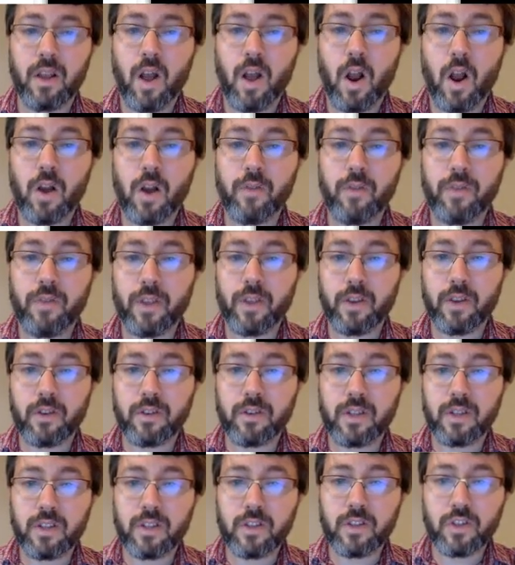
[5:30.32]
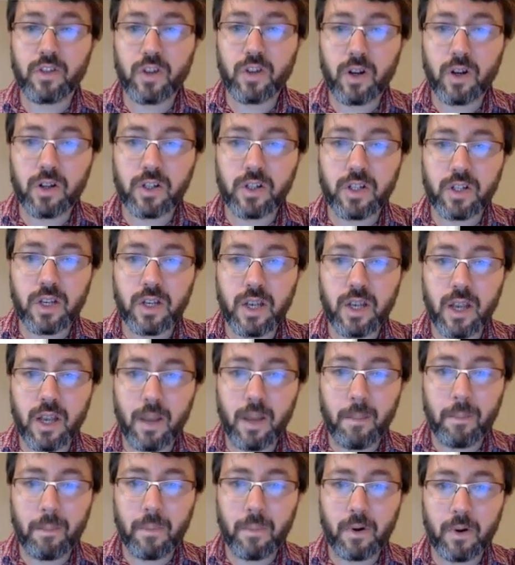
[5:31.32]
heart failure discharge
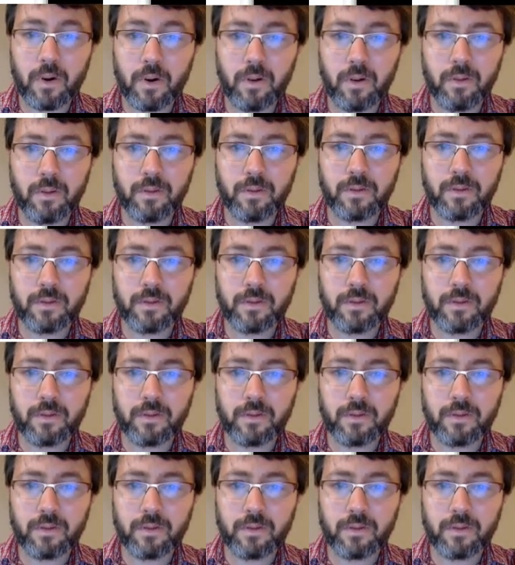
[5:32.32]
number.